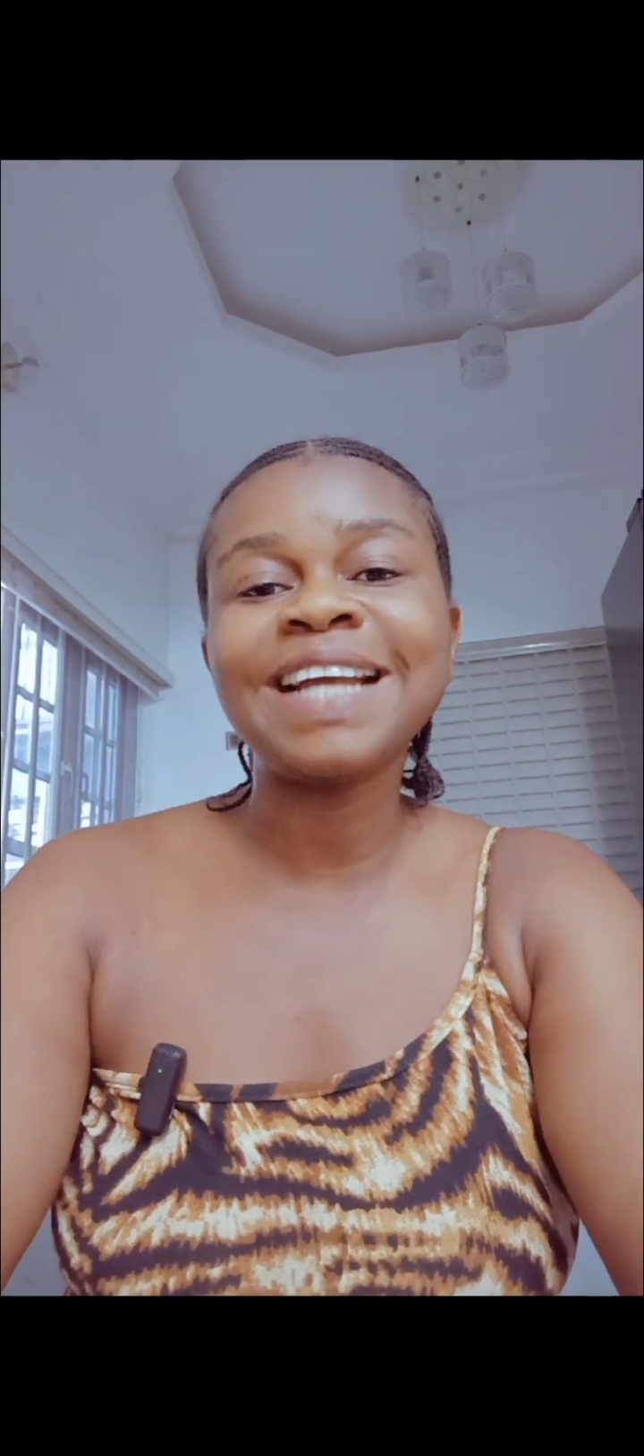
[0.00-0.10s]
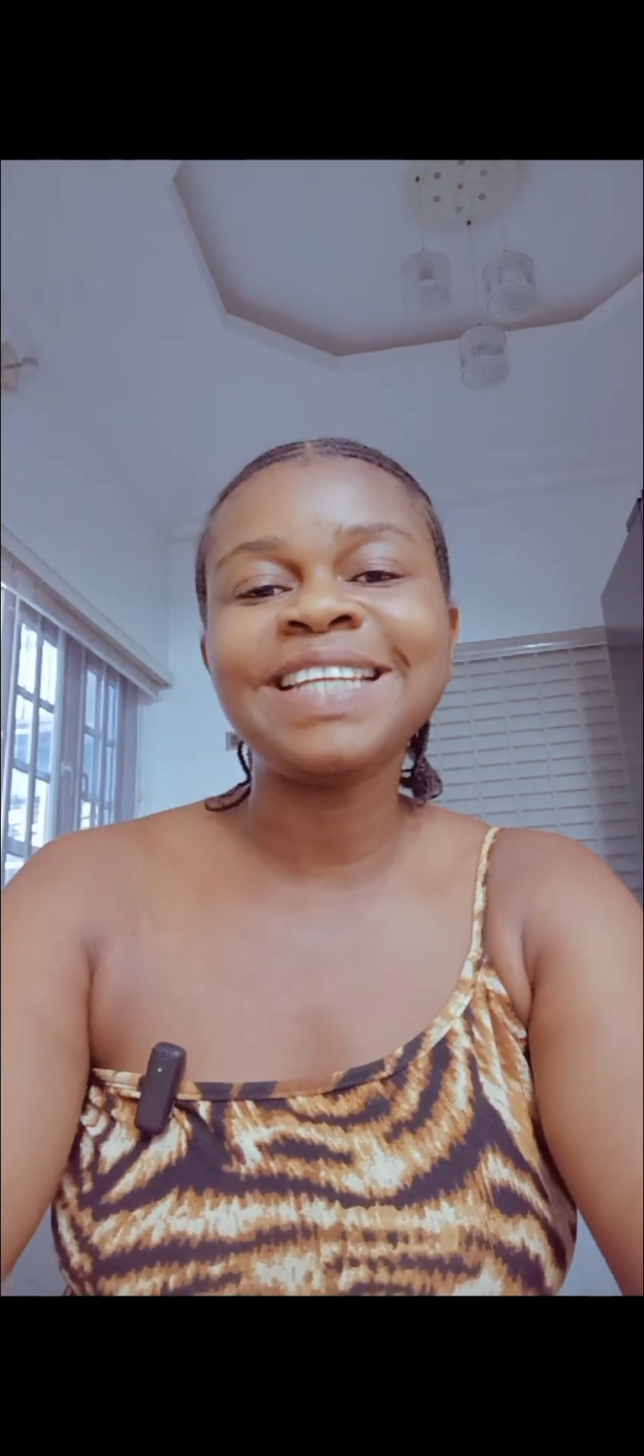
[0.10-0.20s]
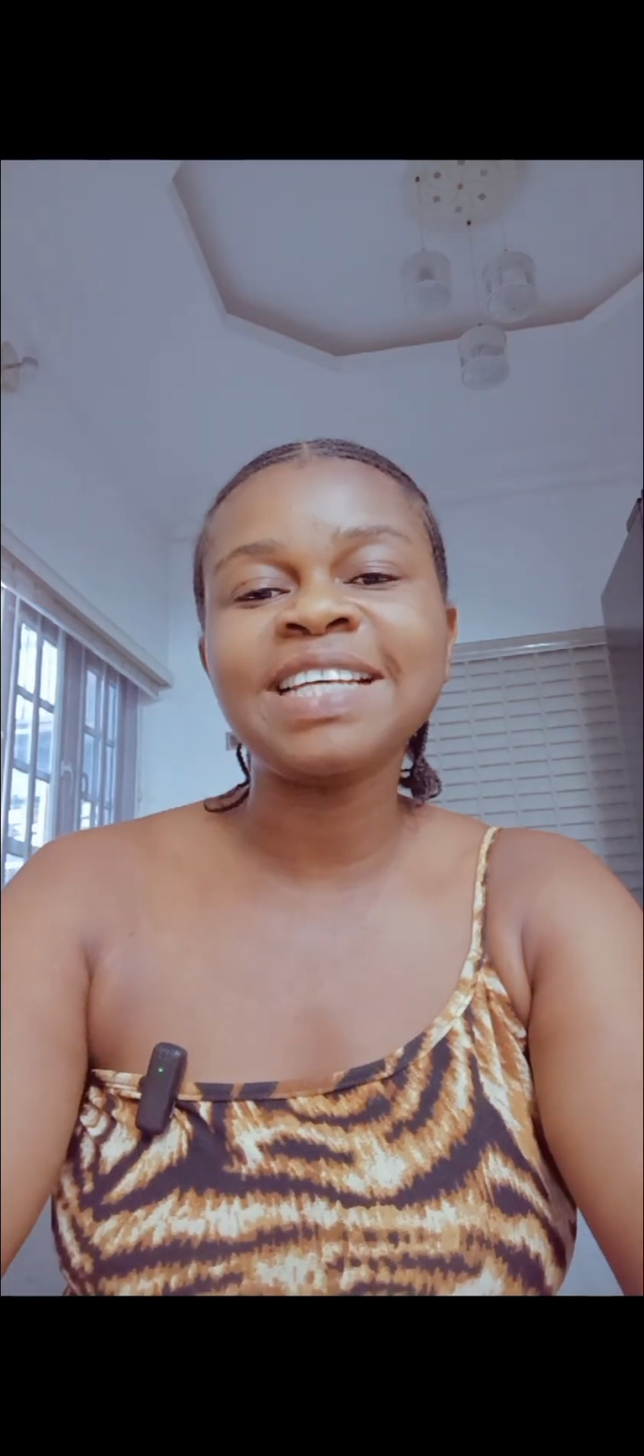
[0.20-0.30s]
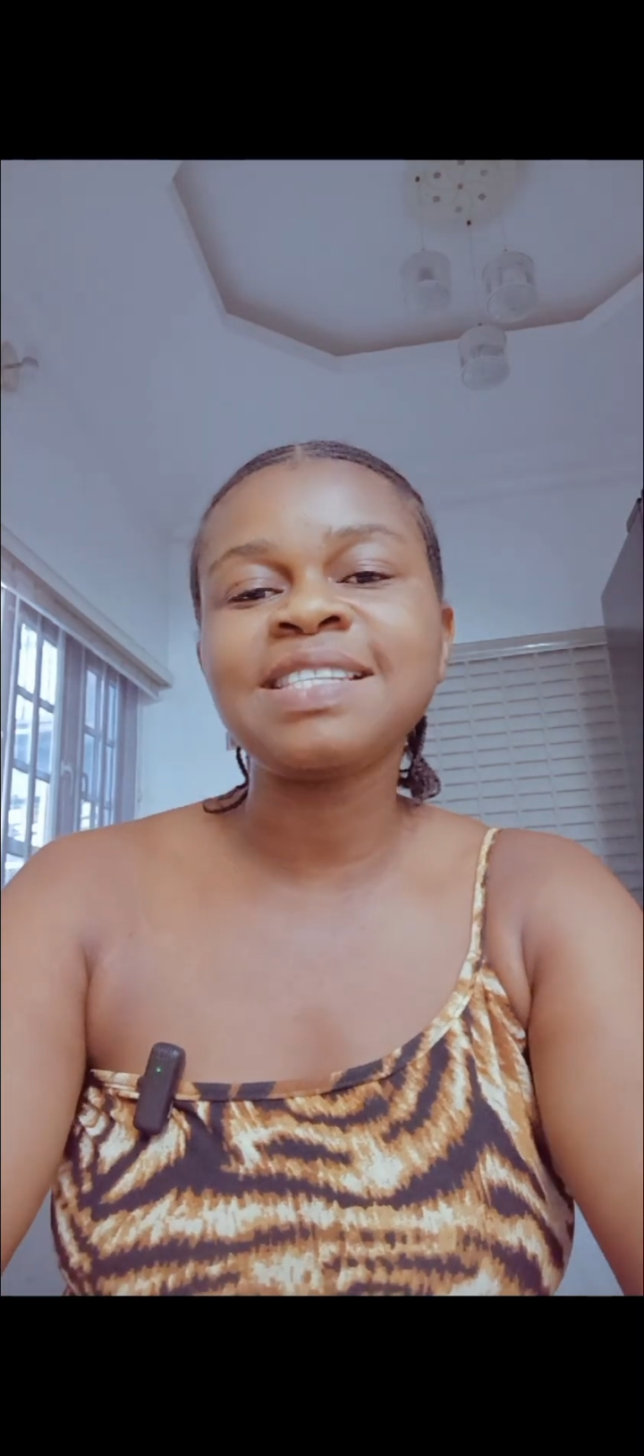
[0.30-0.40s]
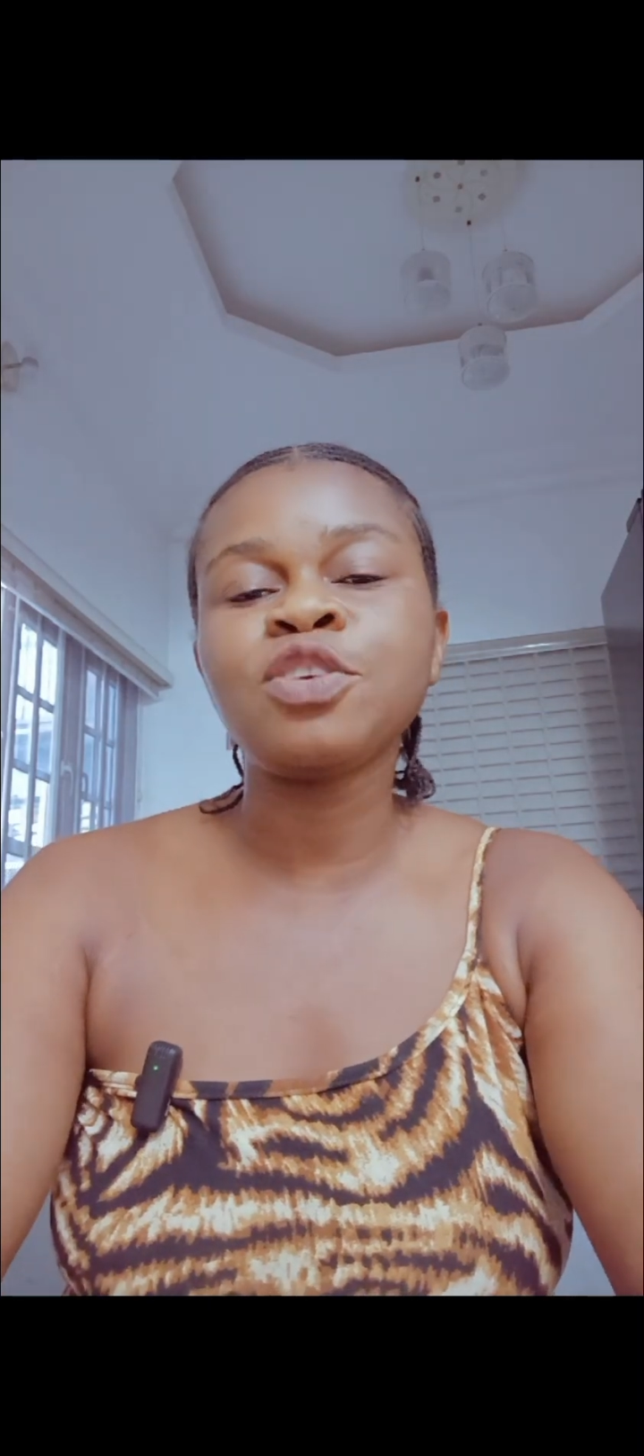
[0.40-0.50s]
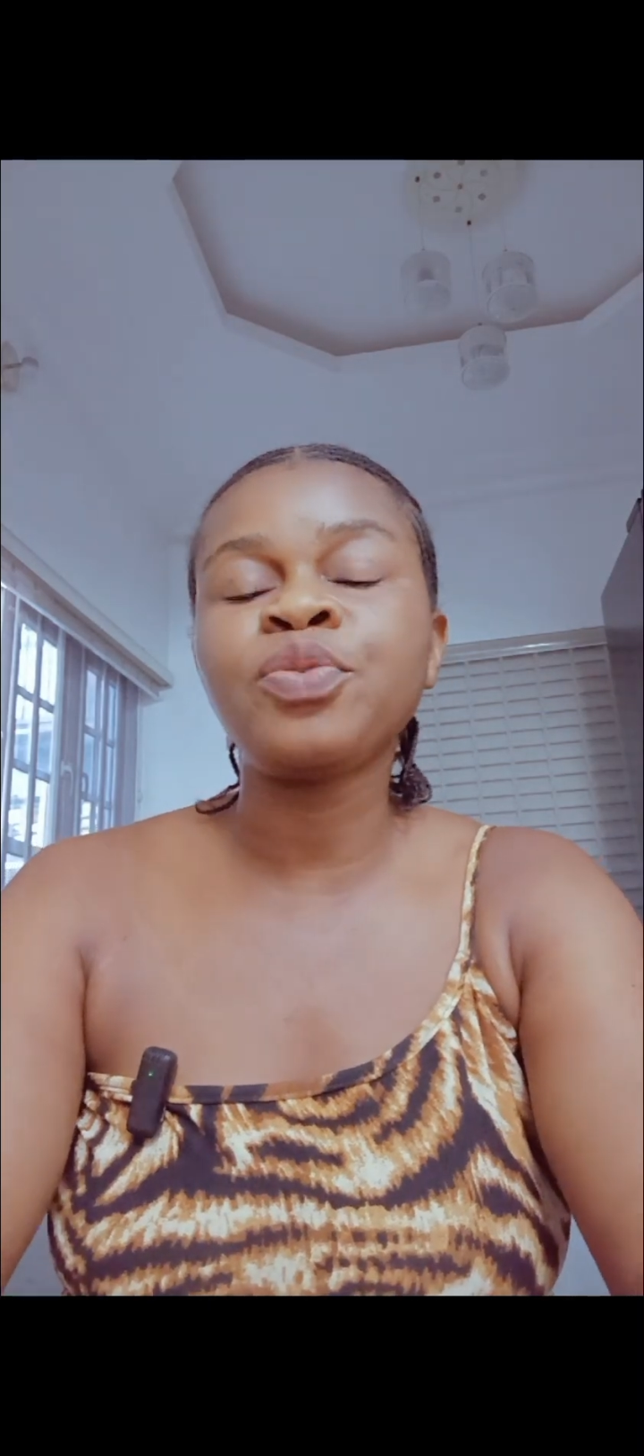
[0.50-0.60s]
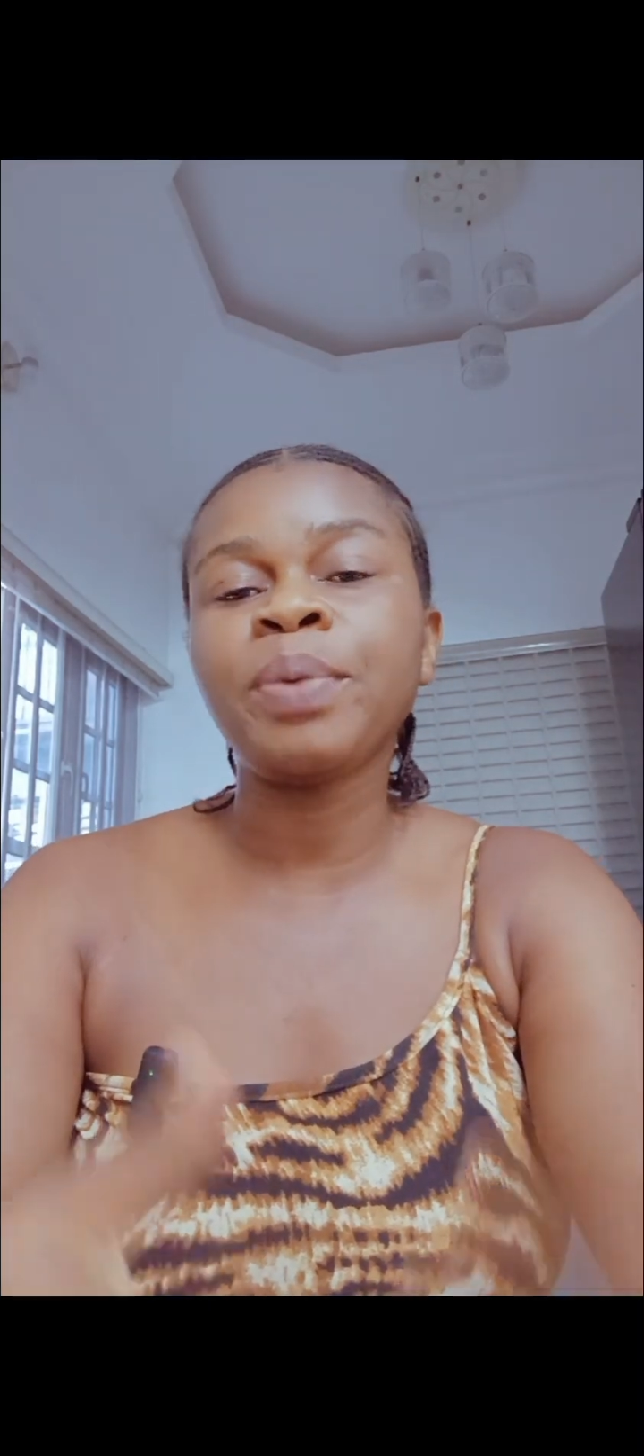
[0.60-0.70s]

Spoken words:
and then still